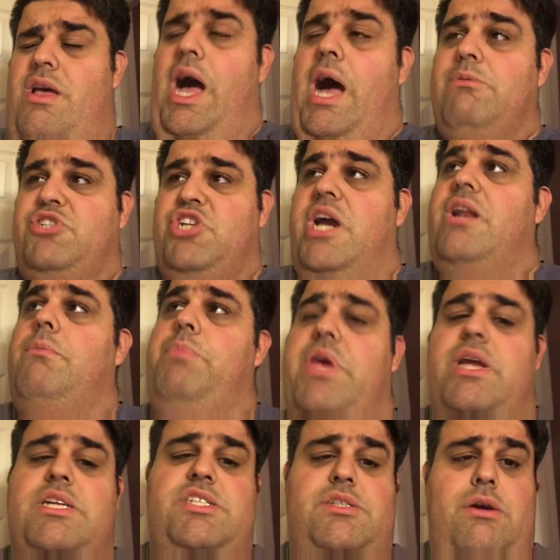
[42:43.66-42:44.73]
I'm trying to
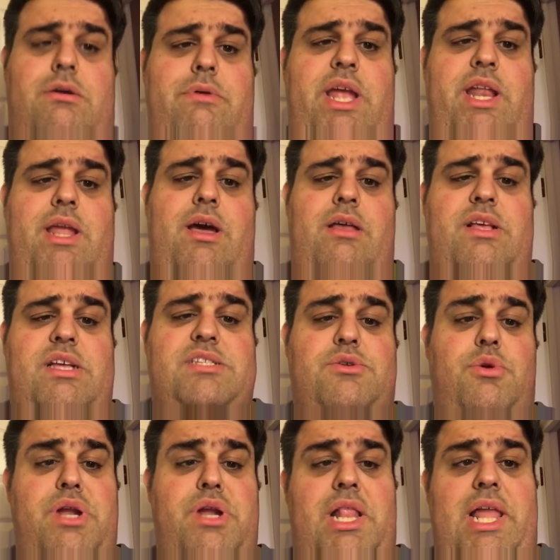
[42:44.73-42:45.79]
pick a store right now that's
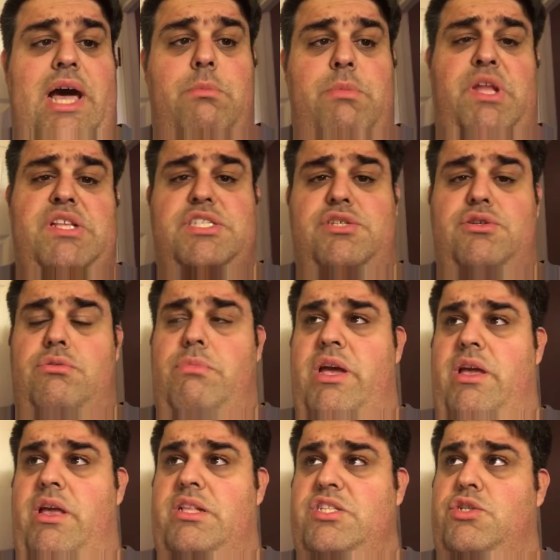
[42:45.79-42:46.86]
going to allow me to do
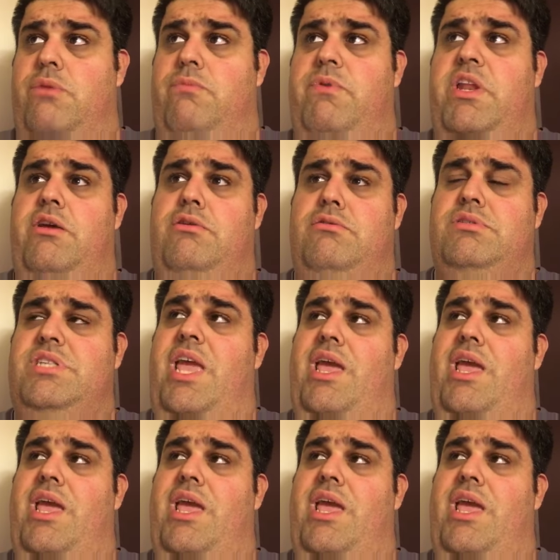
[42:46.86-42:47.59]
my in-store videos.